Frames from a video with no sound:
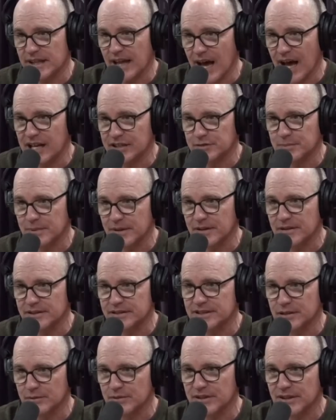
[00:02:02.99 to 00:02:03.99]
hospital,
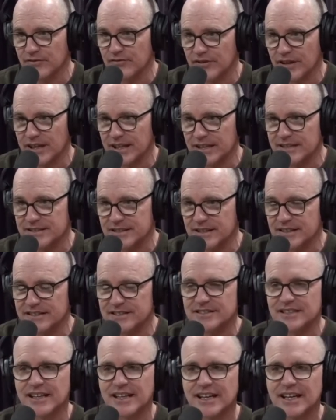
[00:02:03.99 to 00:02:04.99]
say, what the fuck is
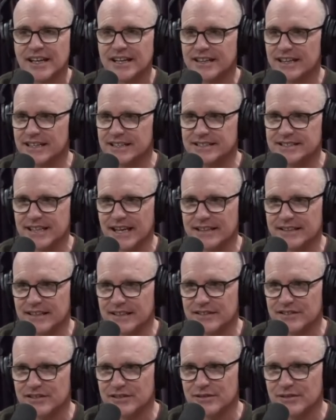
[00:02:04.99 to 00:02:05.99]
this? They sent
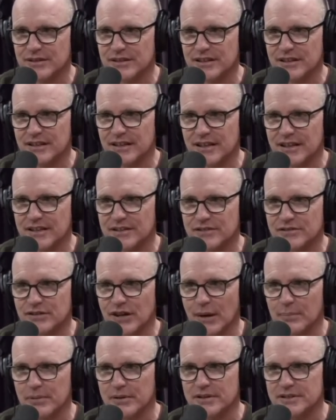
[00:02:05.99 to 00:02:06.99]
it to the uh,
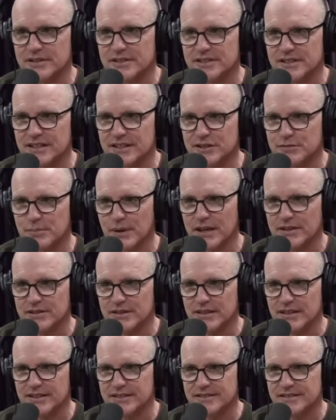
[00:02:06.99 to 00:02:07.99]
tropical disease
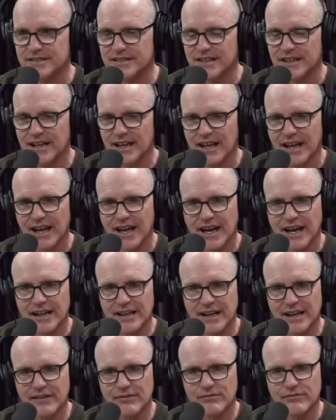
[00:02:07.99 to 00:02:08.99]
specialist and
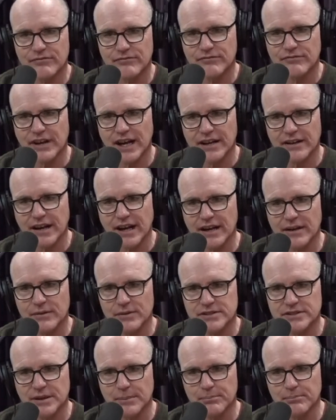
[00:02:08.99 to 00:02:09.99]
they found out it
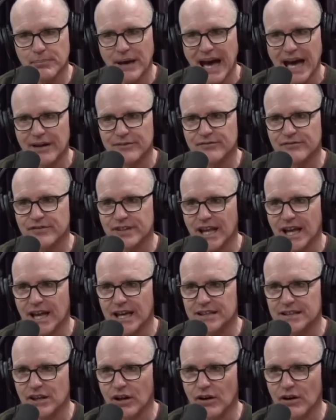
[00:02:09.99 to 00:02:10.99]
was a bat fly
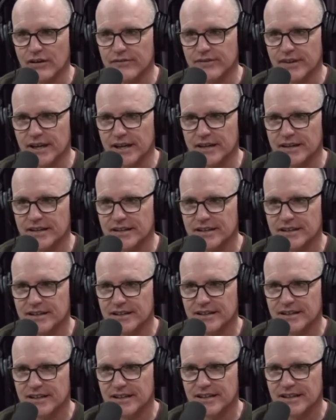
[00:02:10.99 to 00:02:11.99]
larva.
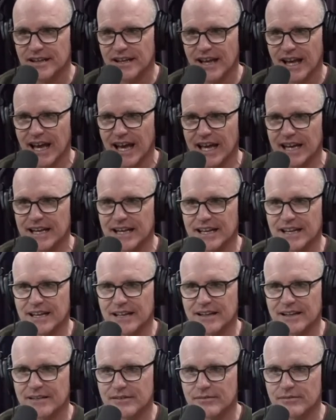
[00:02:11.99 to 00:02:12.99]
Oh, bat botfly.
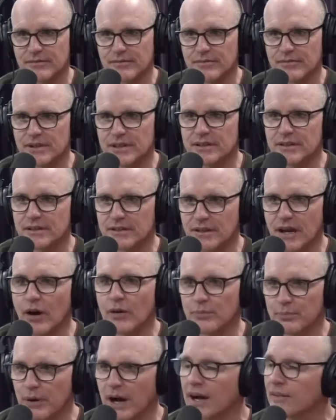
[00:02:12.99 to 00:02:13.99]
Bat oh,
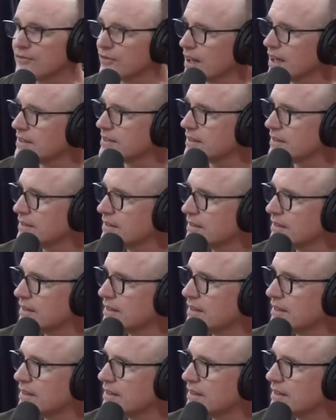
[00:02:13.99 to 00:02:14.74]
Yeah, oh, bat botfly.